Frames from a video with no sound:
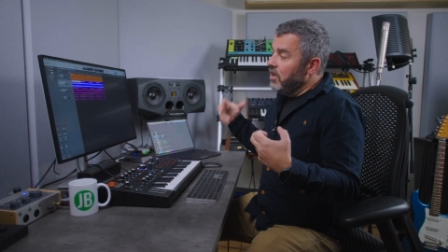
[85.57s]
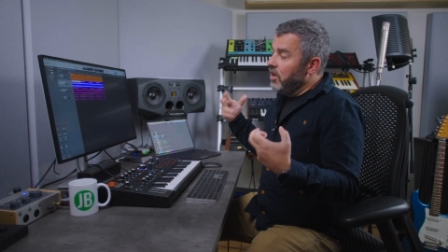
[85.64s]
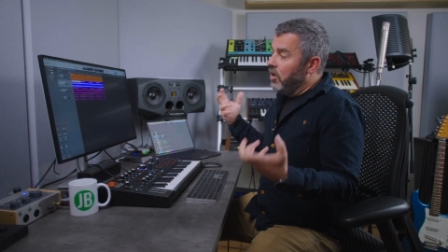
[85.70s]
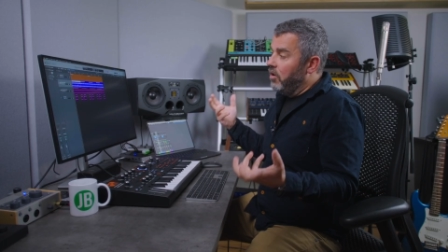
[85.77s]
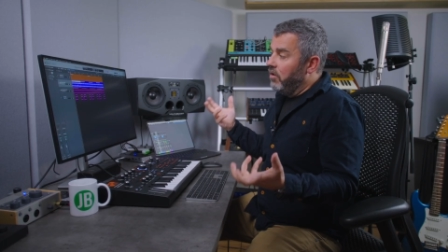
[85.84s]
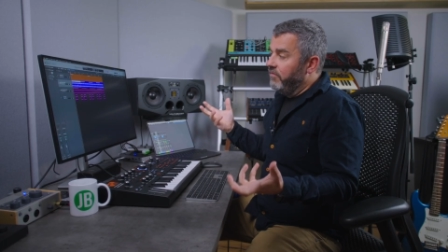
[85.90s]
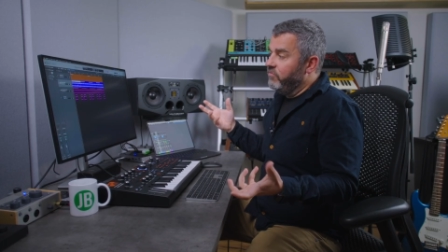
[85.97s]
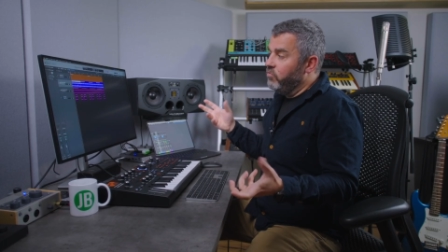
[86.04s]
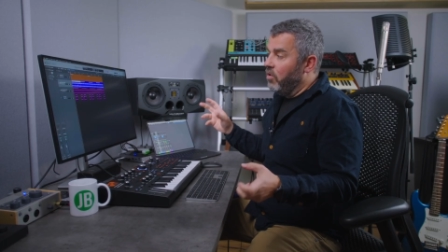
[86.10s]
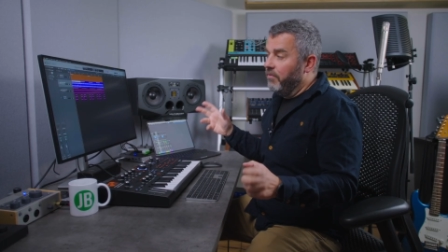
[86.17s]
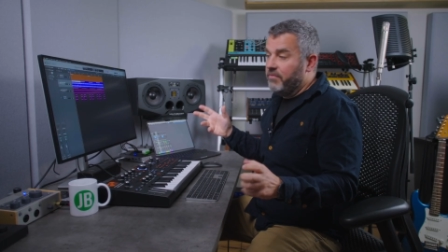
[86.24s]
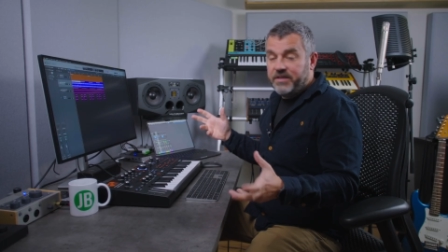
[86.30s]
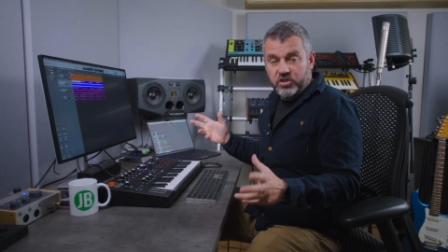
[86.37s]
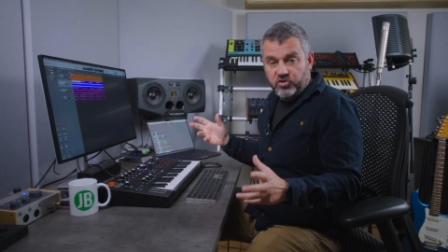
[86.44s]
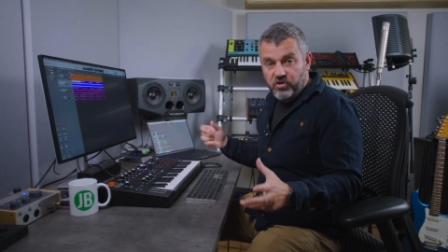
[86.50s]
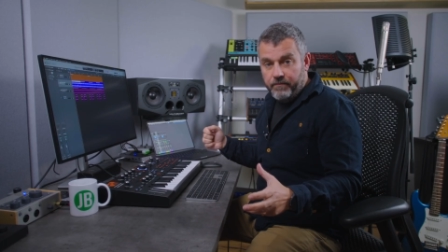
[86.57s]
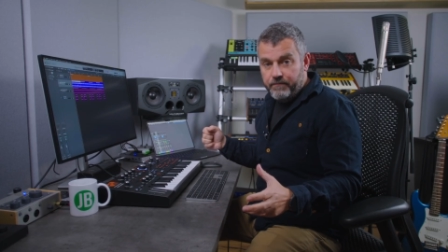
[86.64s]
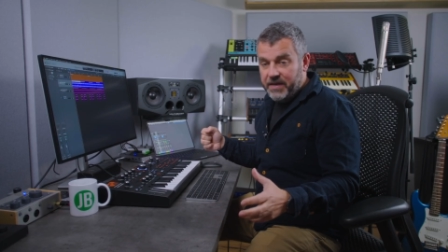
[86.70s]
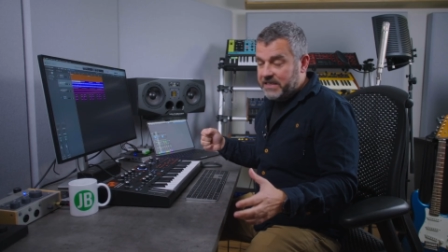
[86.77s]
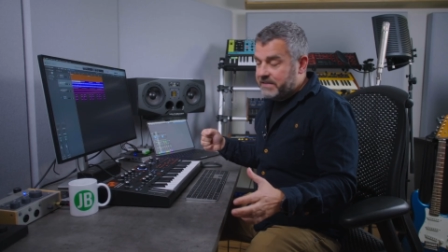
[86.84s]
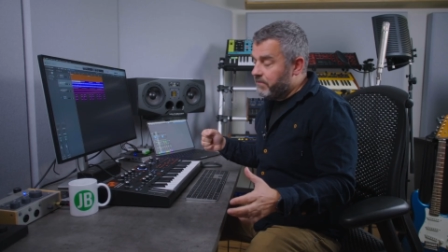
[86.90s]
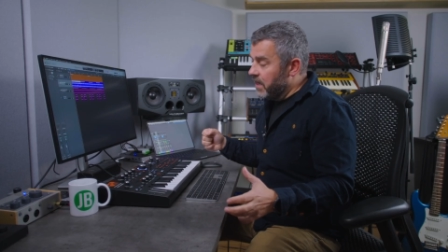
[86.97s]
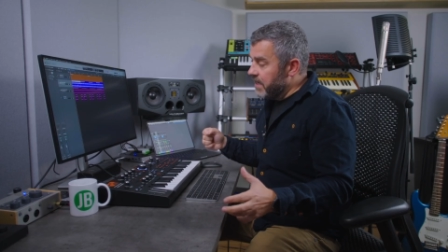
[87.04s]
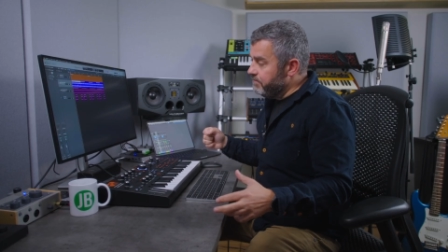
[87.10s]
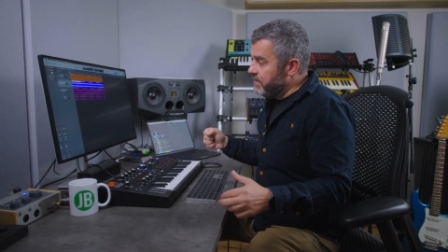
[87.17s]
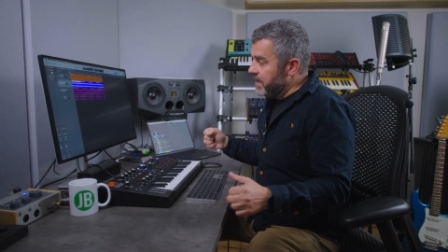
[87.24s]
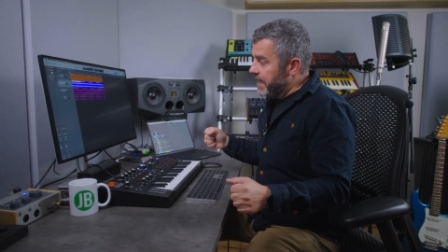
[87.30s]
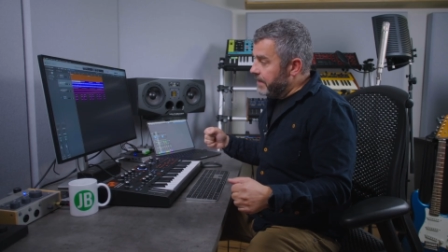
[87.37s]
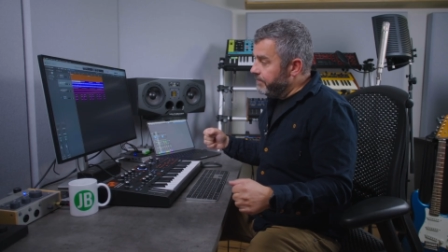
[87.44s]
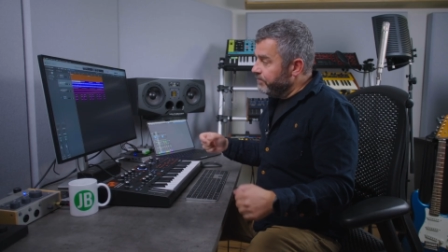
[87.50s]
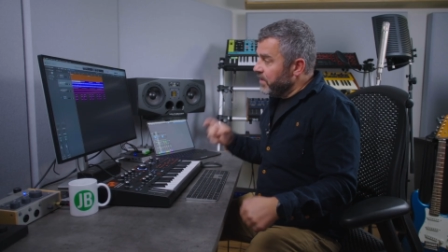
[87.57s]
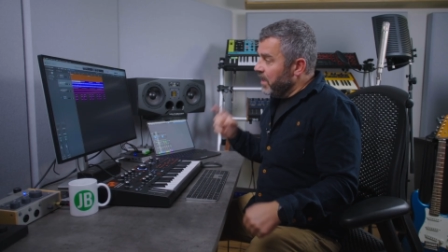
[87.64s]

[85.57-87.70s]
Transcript: of what this drum mix might be.